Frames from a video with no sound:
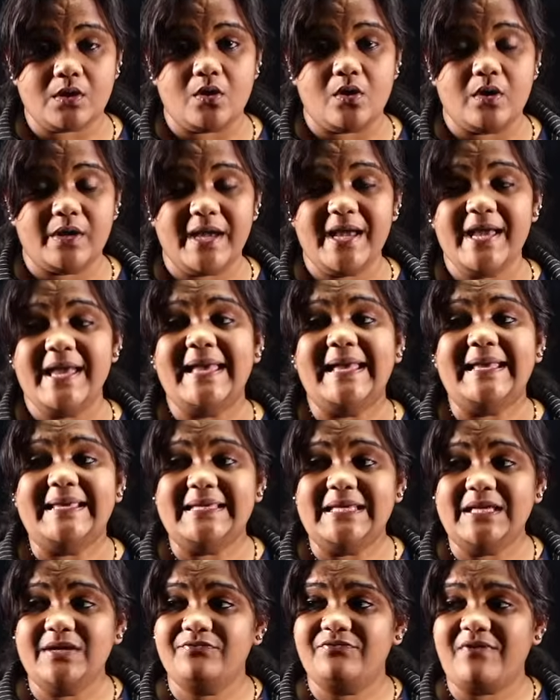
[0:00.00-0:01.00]
Okay,
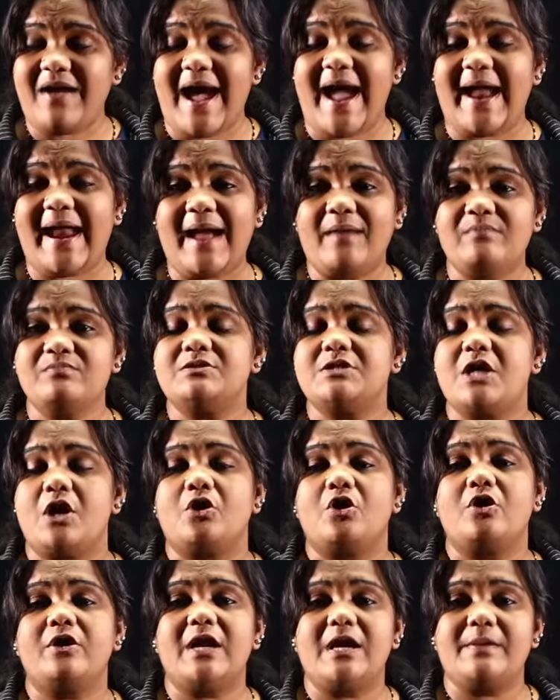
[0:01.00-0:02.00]
if I am
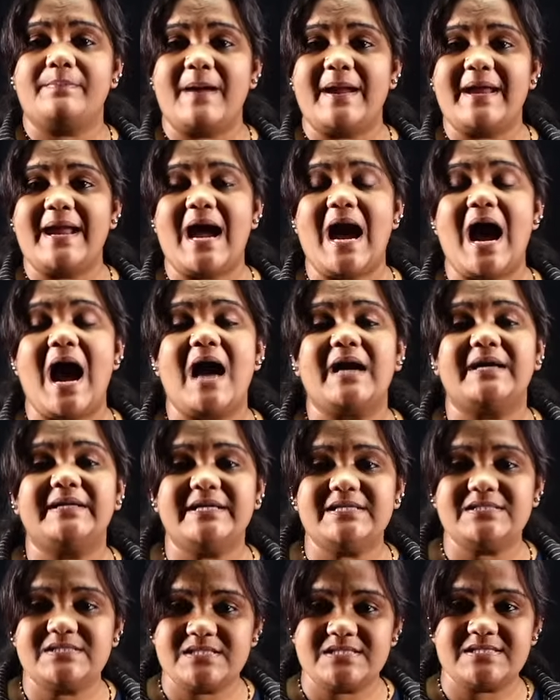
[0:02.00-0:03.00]
surrounded by a
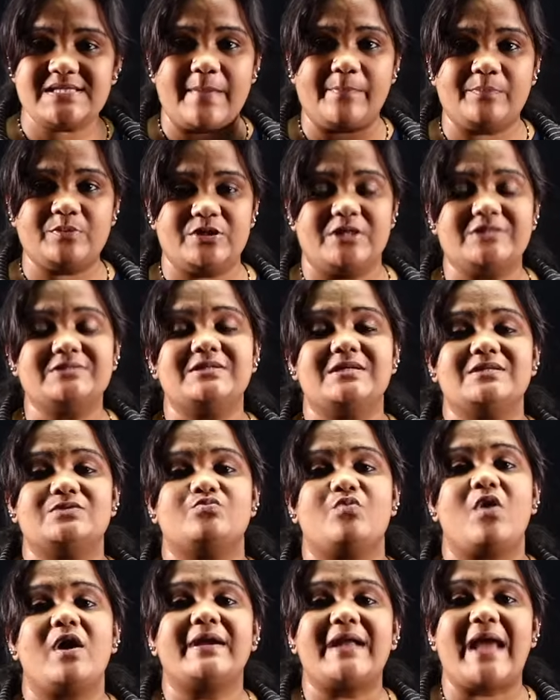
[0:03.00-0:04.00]
hardest substances,
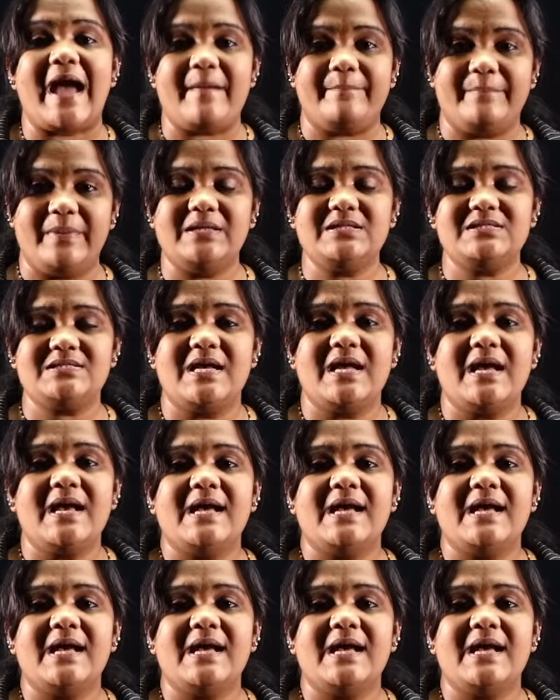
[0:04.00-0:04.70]
what happens?